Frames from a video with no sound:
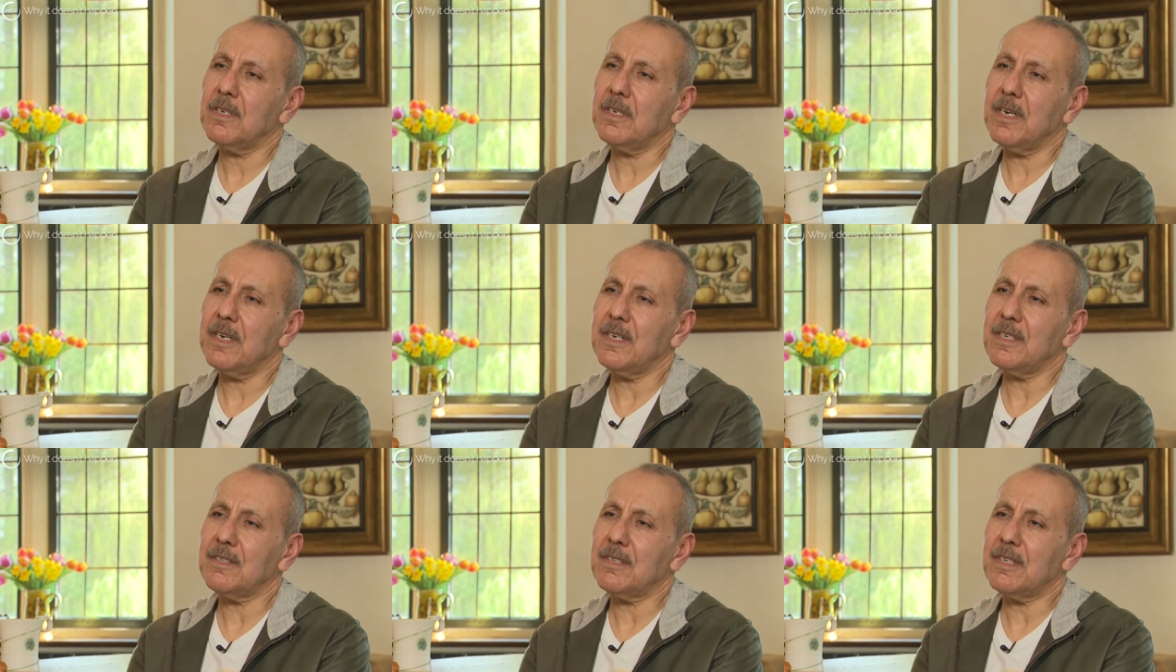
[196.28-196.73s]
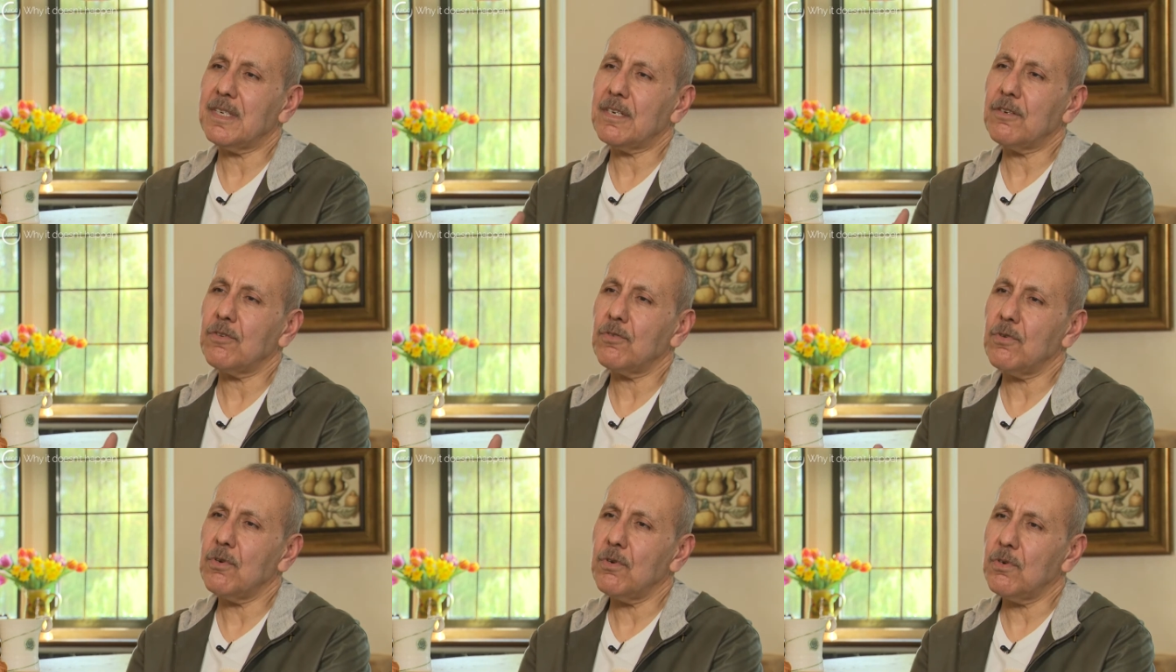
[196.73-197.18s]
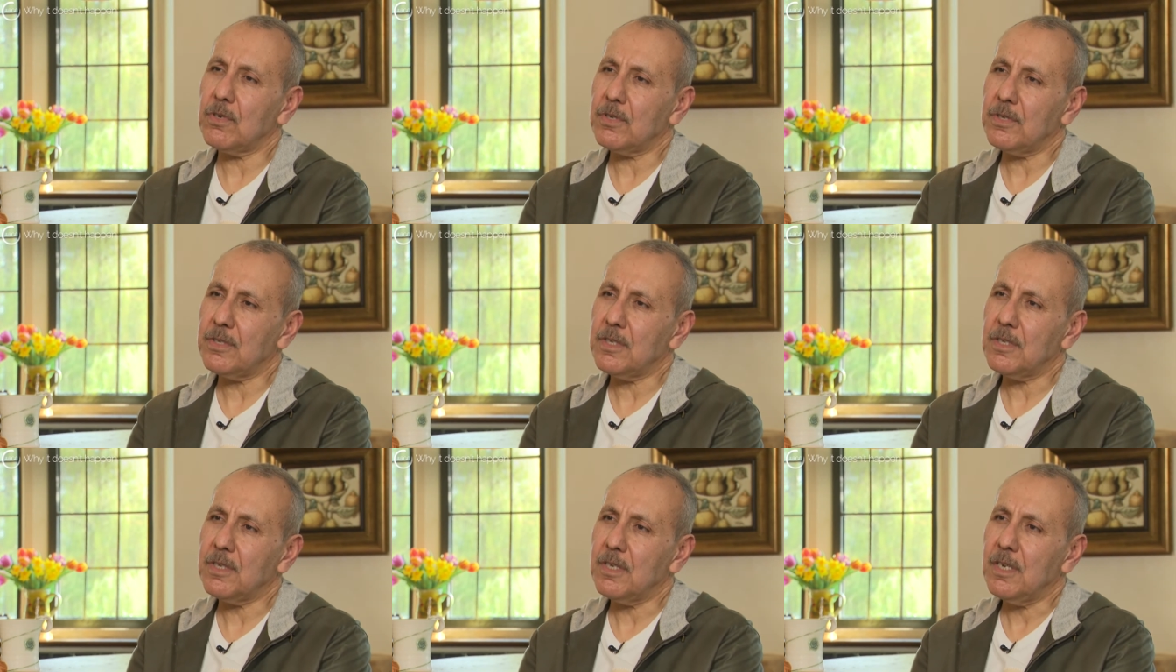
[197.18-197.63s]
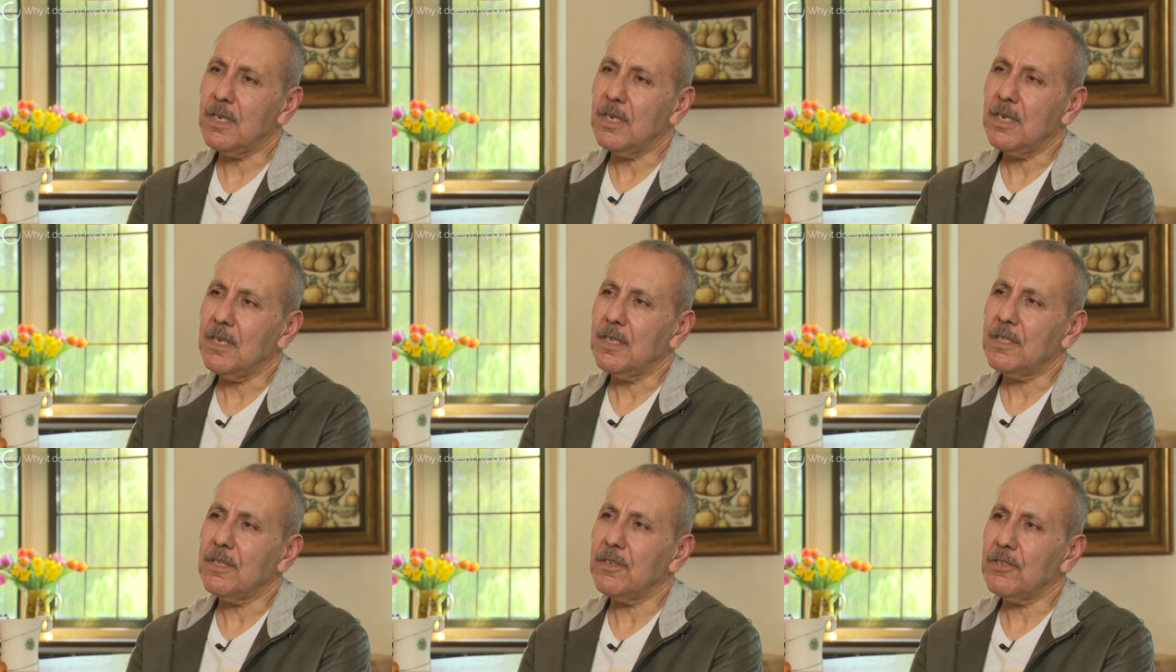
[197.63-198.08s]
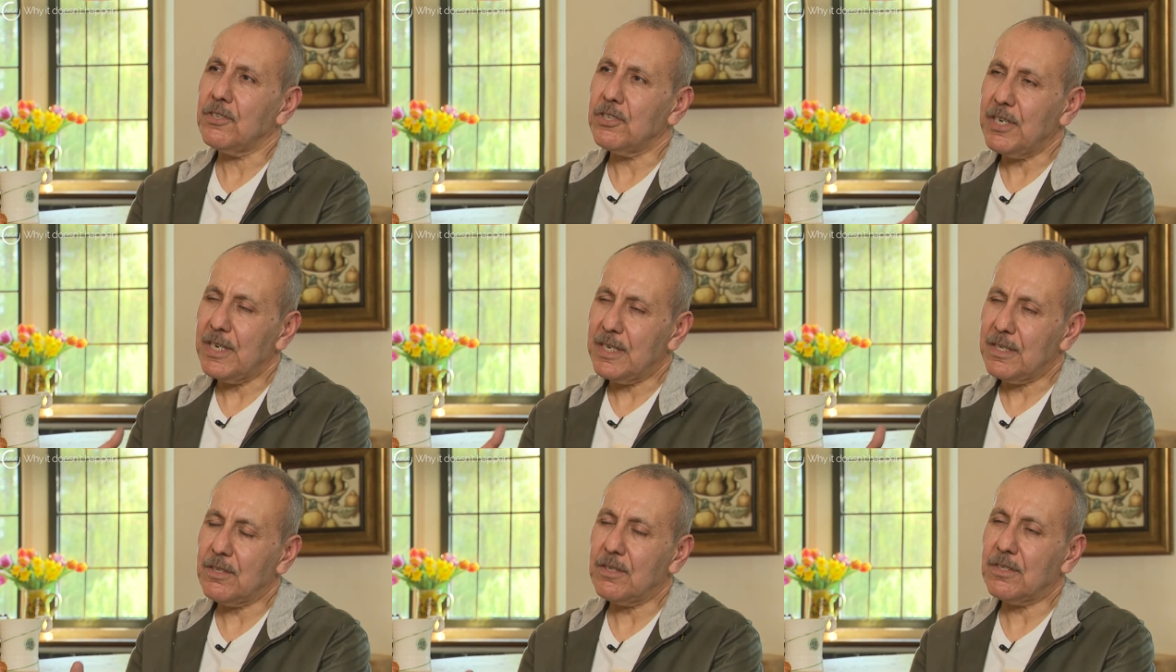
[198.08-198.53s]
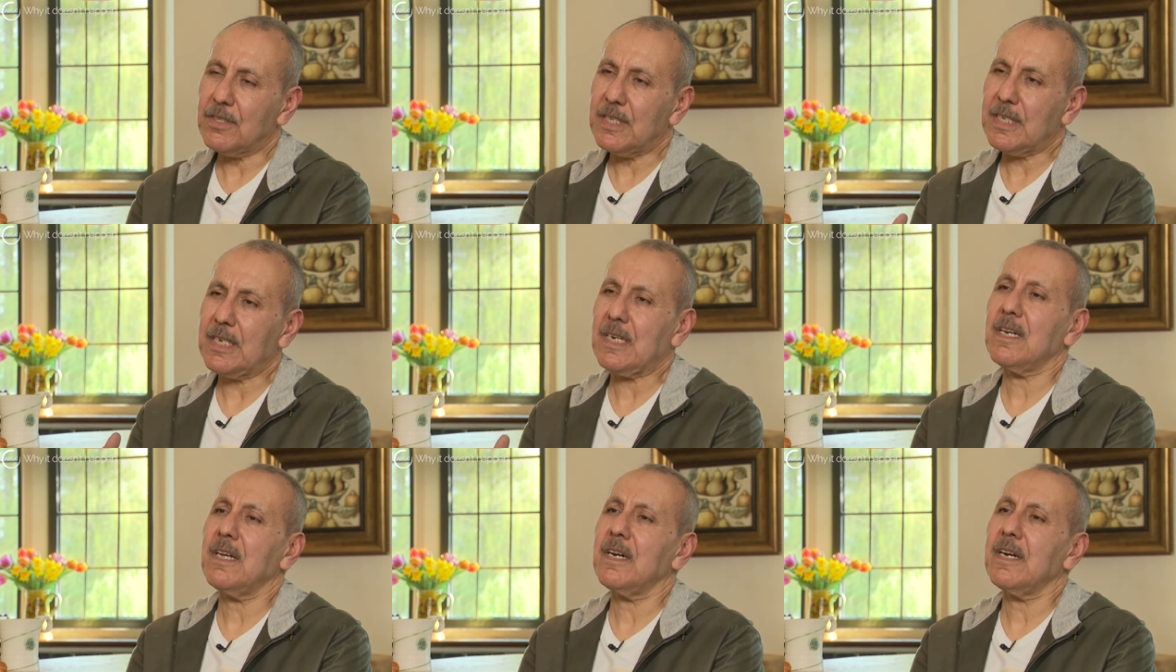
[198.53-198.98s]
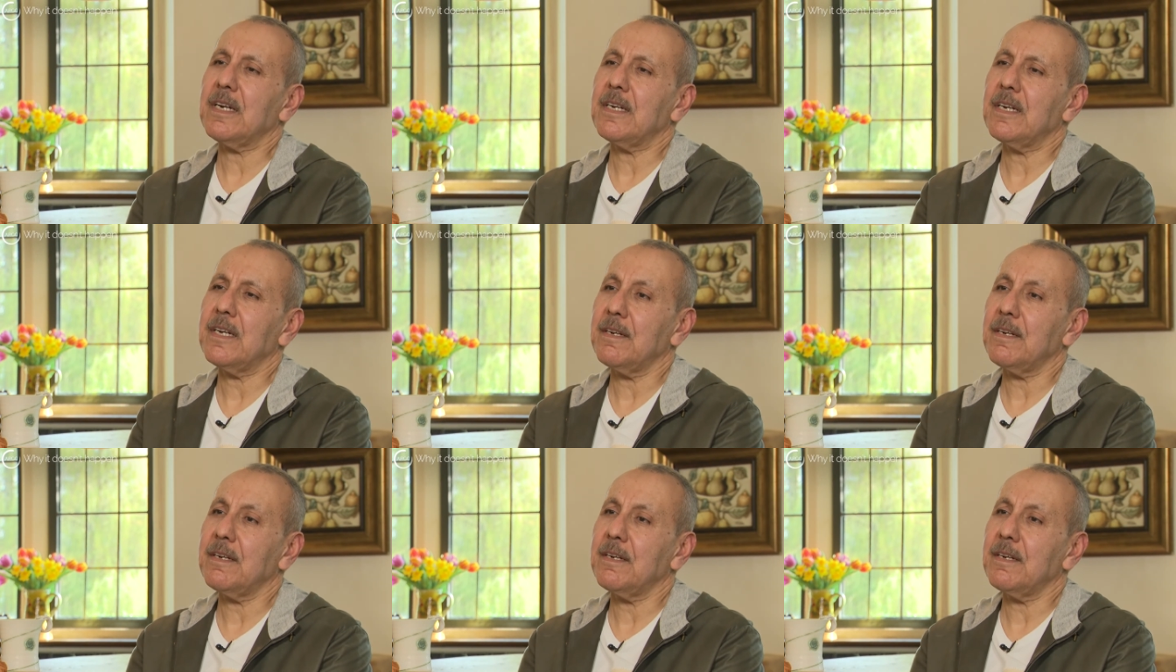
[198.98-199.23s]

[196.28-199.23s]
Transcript: And as they grow older, the chances decline.